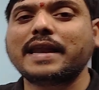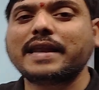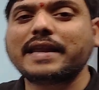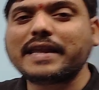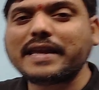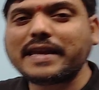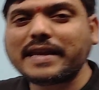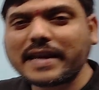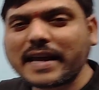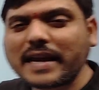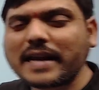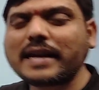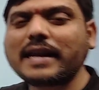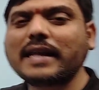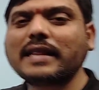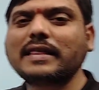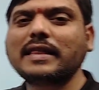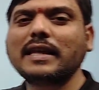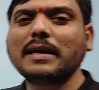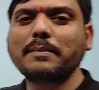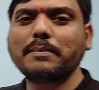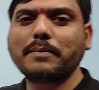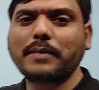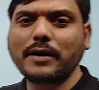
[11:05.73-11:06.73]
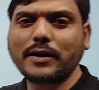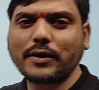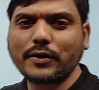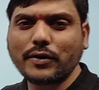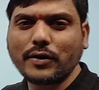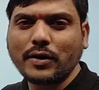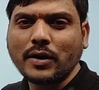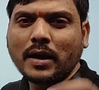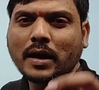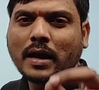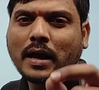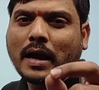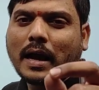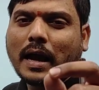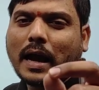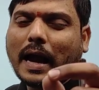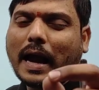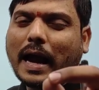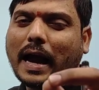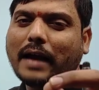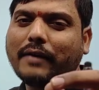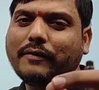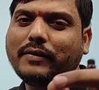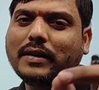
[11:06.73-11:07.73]
Real nothing but
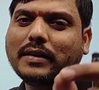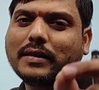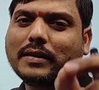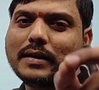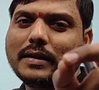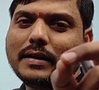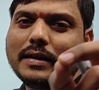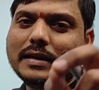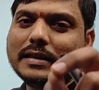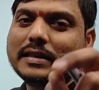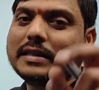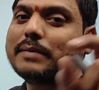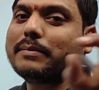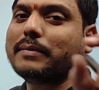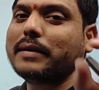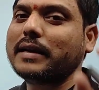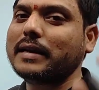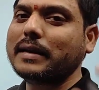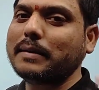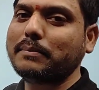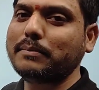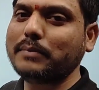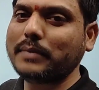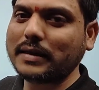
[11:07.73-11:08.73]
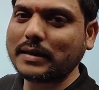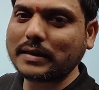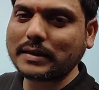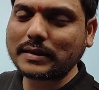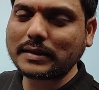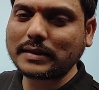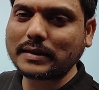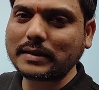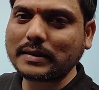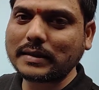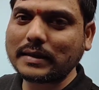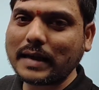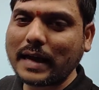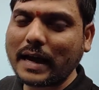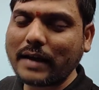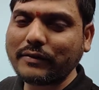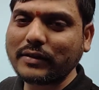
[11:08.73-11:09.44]
having the decimal numbers.